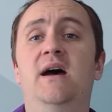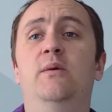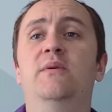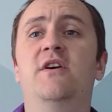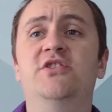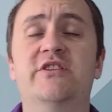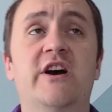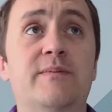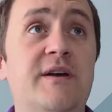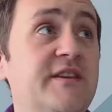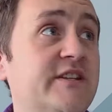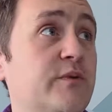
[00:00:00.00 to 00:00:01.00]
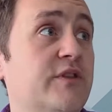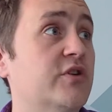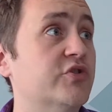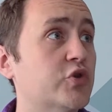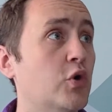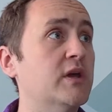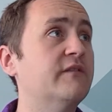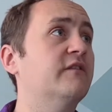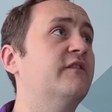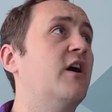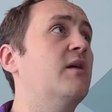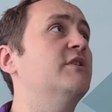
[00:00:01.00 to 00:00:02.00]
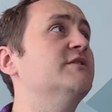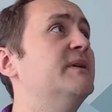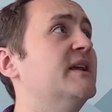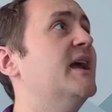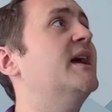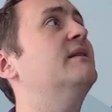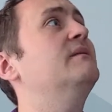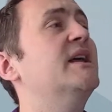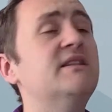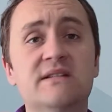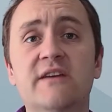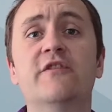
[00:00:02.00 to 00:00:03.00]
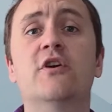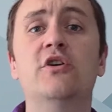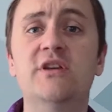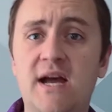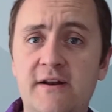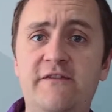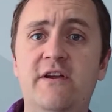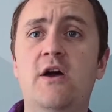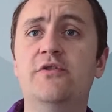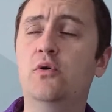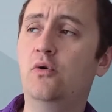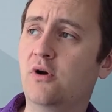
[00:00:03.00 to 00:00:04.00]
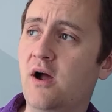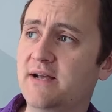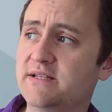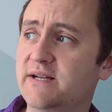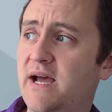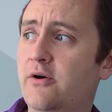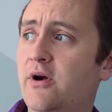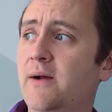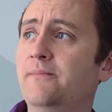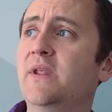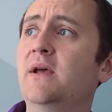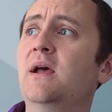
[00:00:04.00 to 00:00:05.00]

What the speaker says: We've also talked about this with controlling for variables, but again, that's difficult. You got to figure out the whole causal diagram.